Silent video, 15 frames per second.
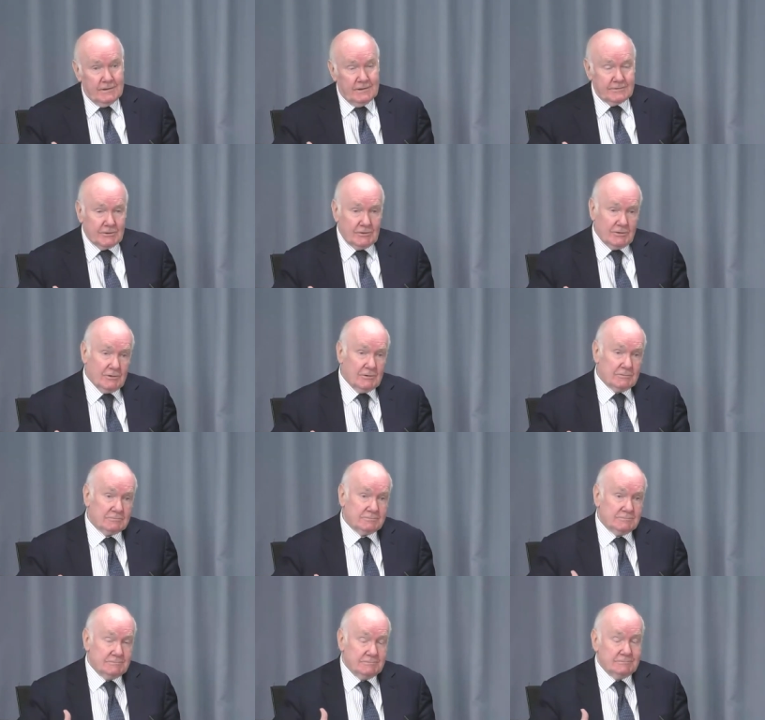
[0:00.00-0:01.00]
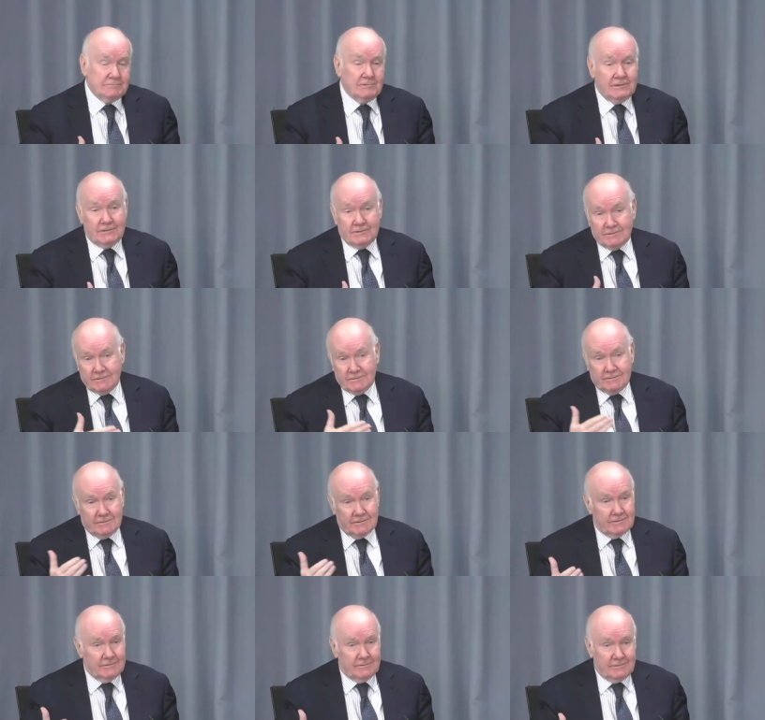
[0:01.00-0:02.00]
they thought, oh,
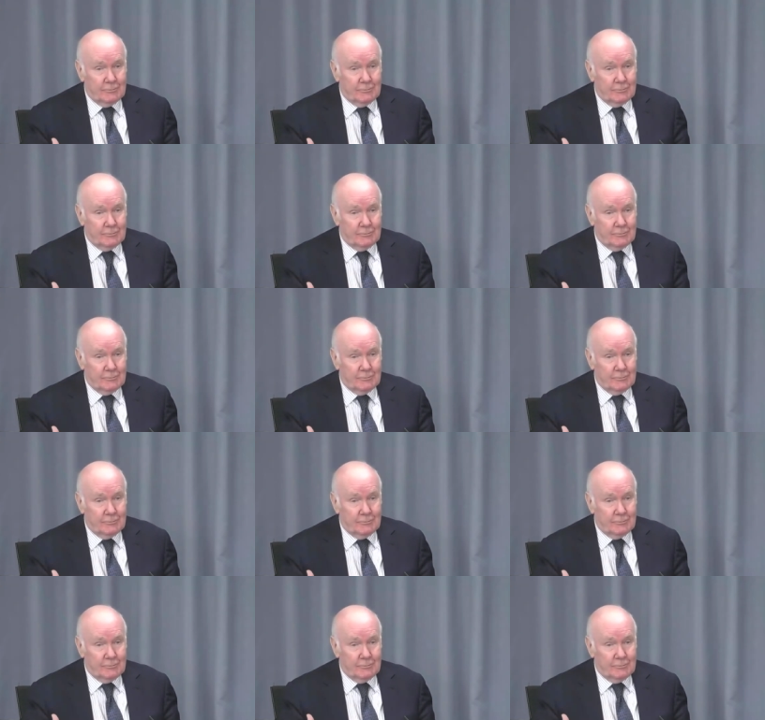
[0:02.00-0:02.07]
they,